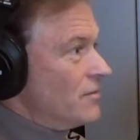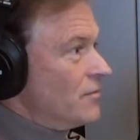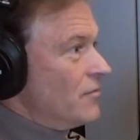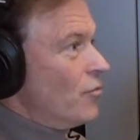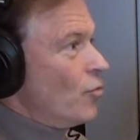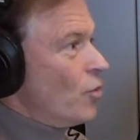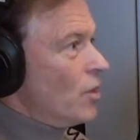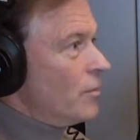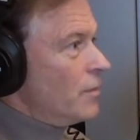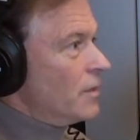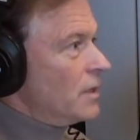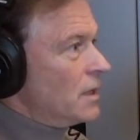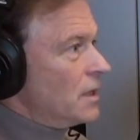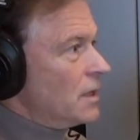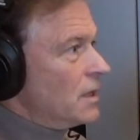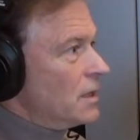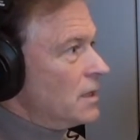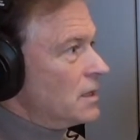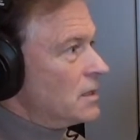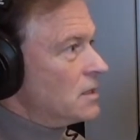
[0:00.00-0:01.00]
form
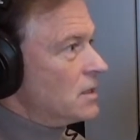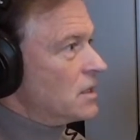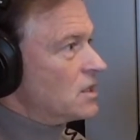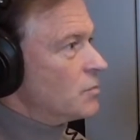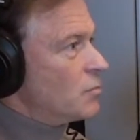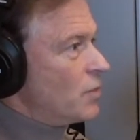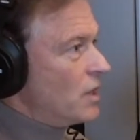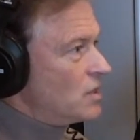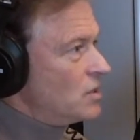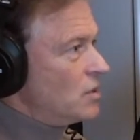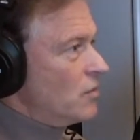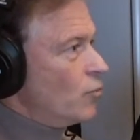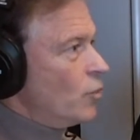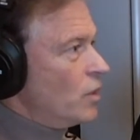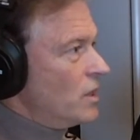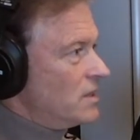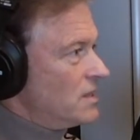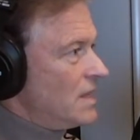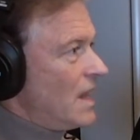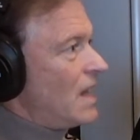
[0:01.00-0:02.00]
is an expression of
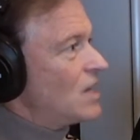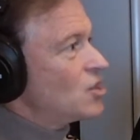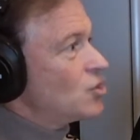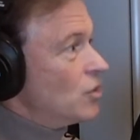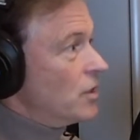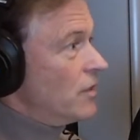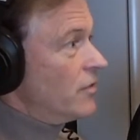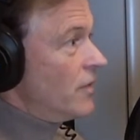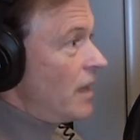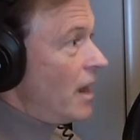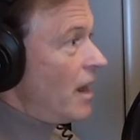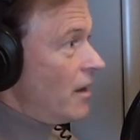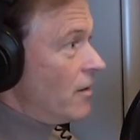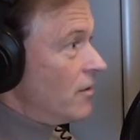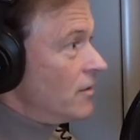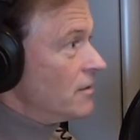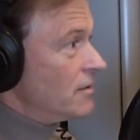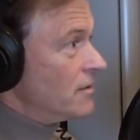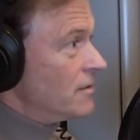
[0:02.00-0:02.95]
what is actually there.